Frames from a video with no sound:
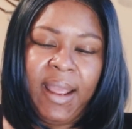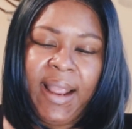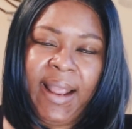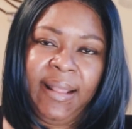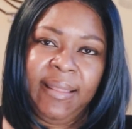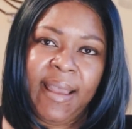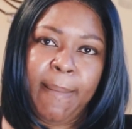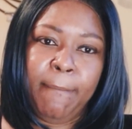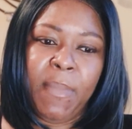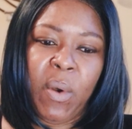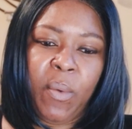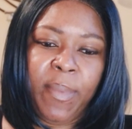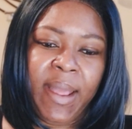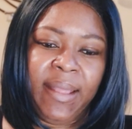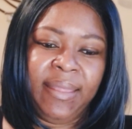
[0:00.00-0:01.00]
in that
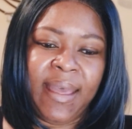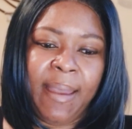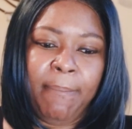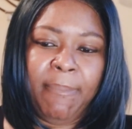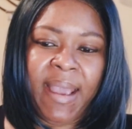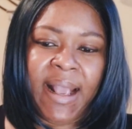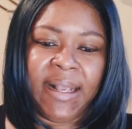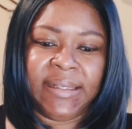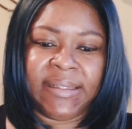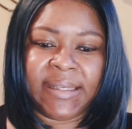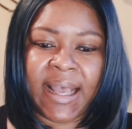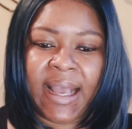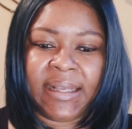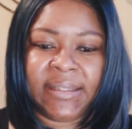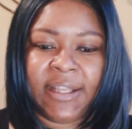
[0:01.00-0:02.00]
moment that makes
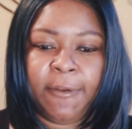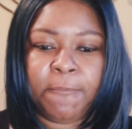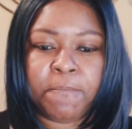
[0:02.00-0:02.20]
sex